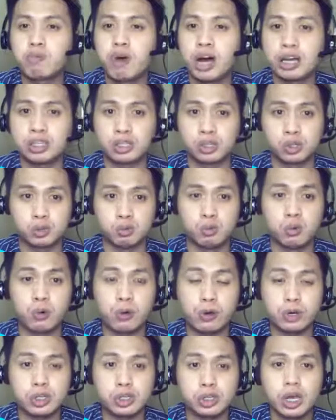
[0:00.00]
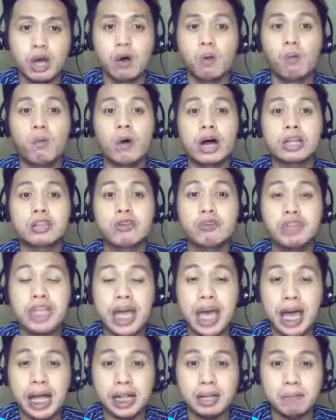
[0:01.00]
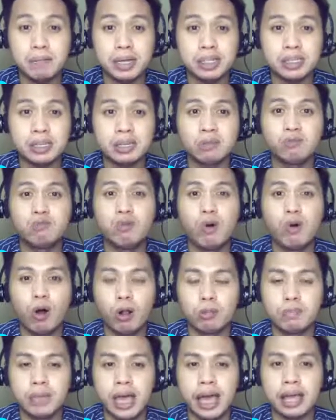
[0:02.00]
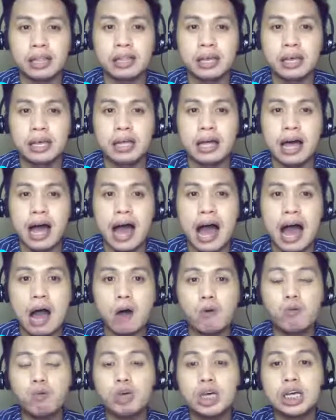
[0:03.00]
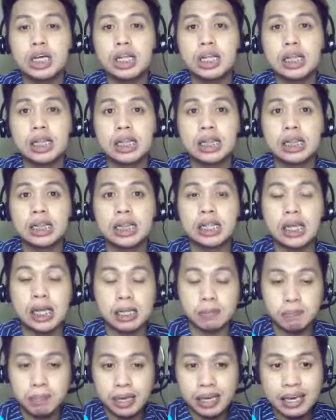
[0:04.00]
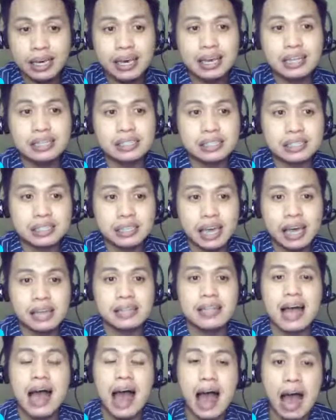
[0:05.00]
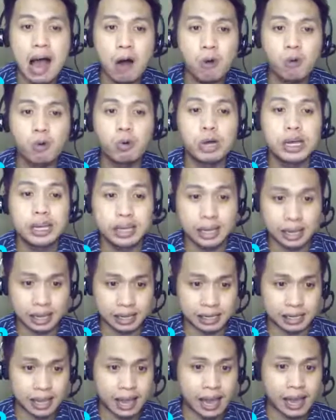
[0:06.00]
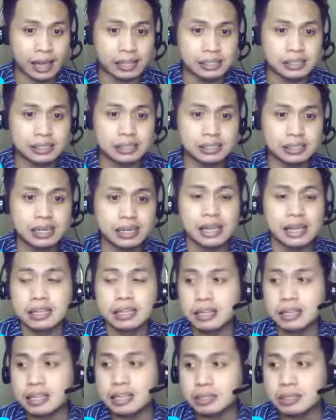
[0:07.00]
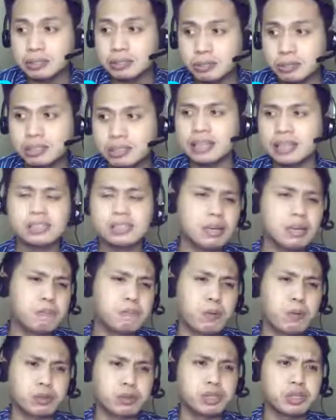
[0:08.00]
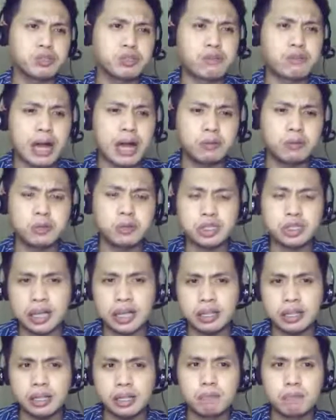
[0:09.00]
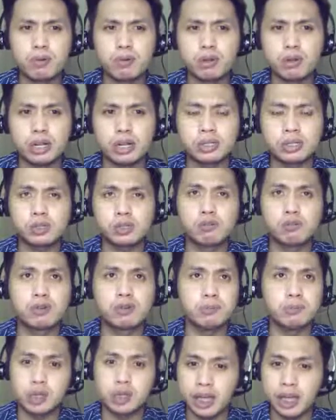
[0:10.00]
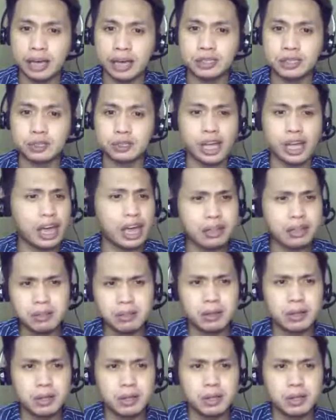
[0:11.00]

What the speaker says: process works, what are the elements involved, and how it begins and how it ends. So that's the importance of understanding the models of communication. And